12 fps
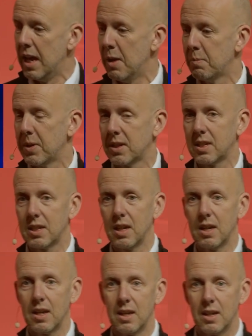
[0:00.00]
But
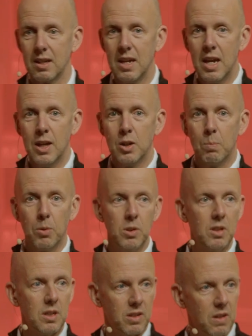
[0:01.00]
the point
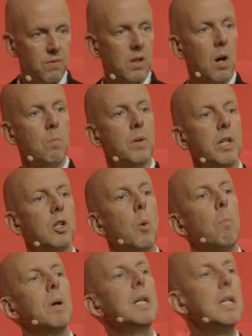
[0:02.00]
is, if a company
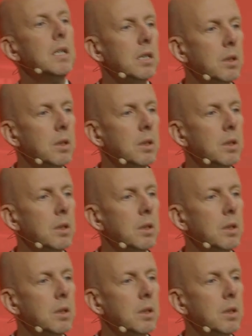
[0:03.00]
completely